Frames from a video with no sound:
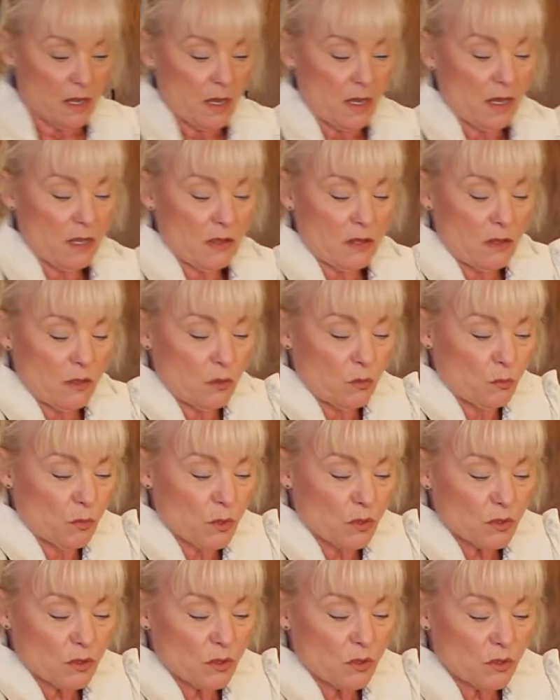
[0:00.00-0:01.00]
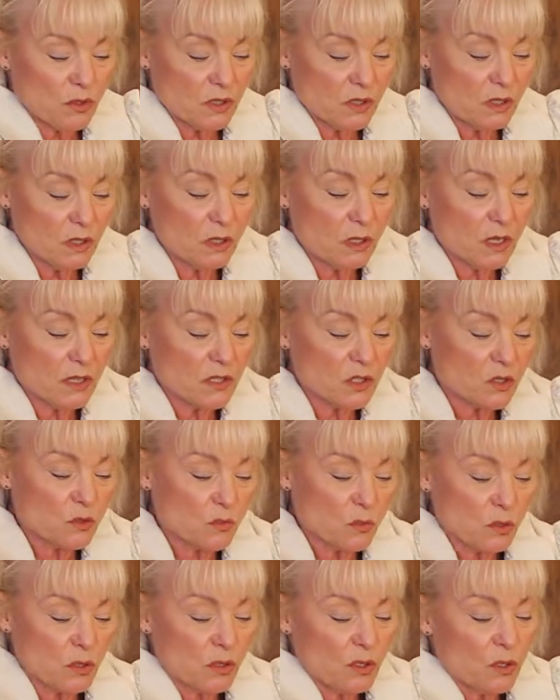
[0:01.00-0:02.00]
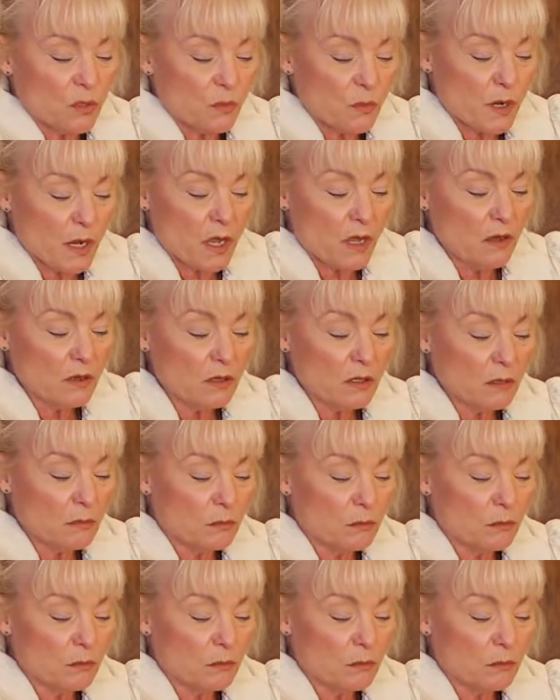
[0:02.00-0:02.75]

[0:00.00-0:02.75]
And then the roast goes in, I swirl it around,